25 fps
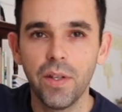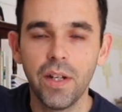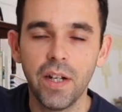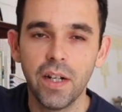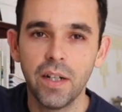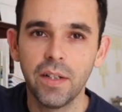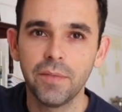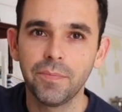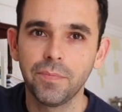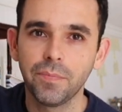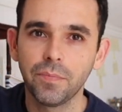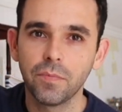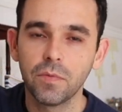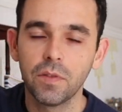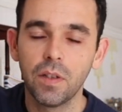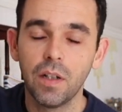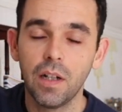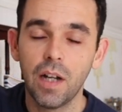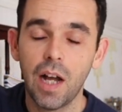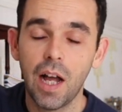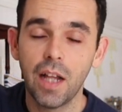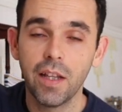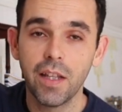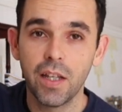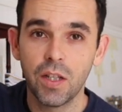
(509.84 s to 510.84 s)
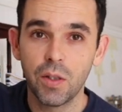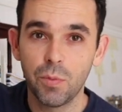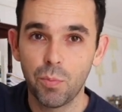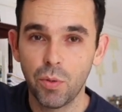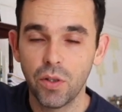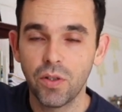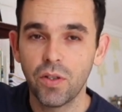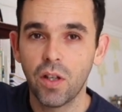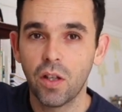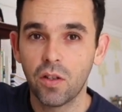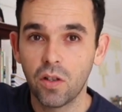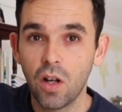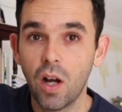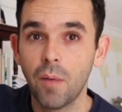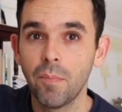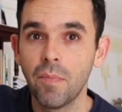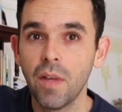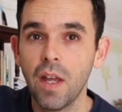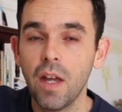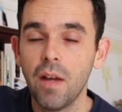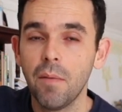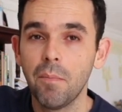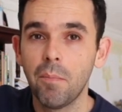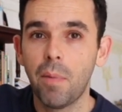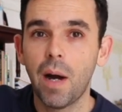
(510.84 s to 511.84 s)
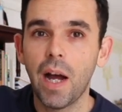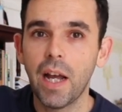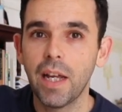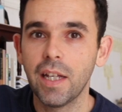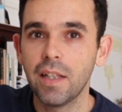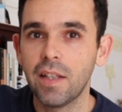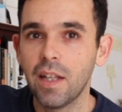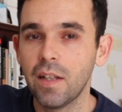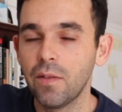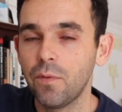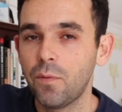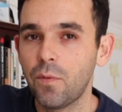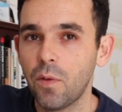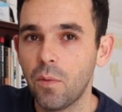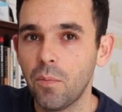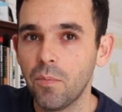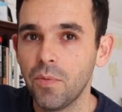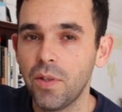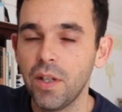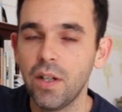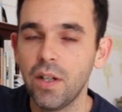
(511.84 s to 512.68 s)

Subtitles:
there, aliexpress.com, buy it, and from